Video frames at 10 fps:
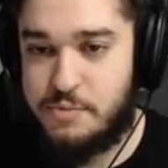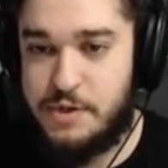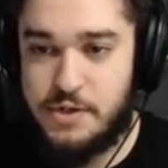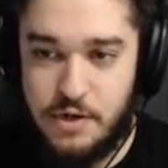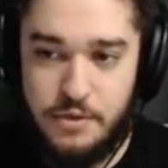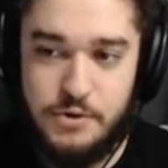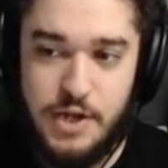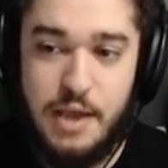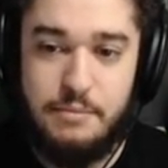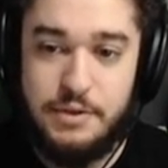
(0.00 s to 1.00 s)
piece another
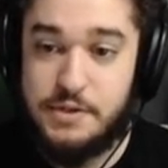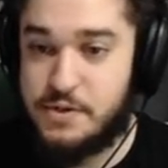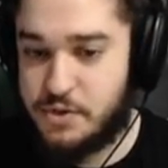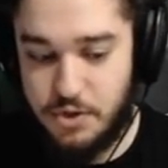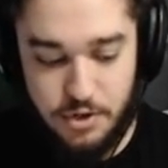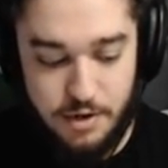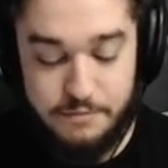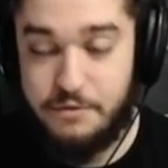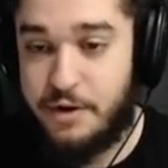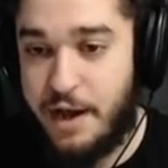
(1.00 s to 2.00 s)
time, but this is good enough
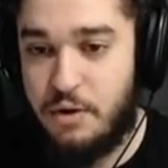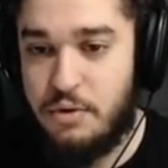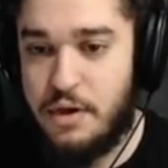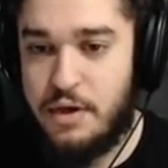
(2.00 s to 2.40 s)
for now.